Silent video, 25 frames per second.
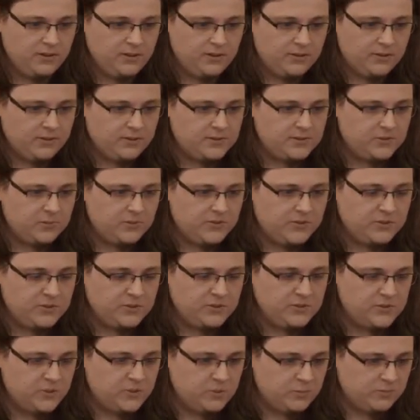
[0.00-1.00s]
They also
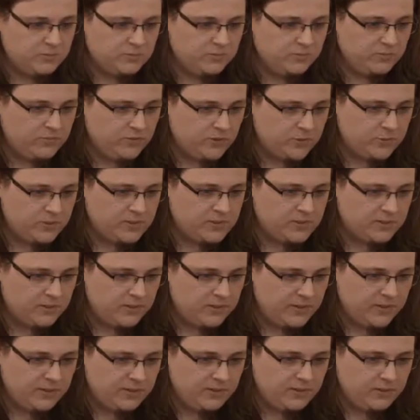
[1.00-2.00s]
mentioned some formats you
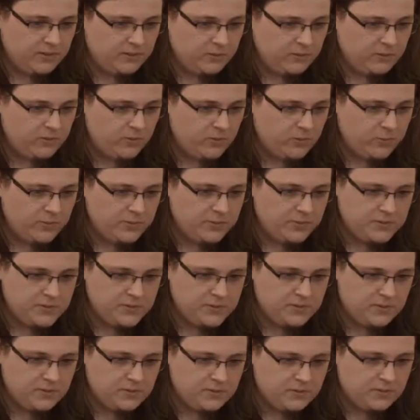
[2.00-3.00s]
like
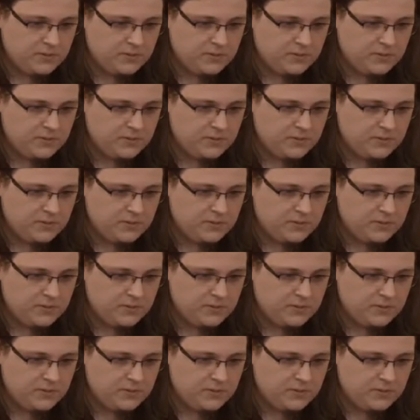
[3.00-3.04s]
Vorbis.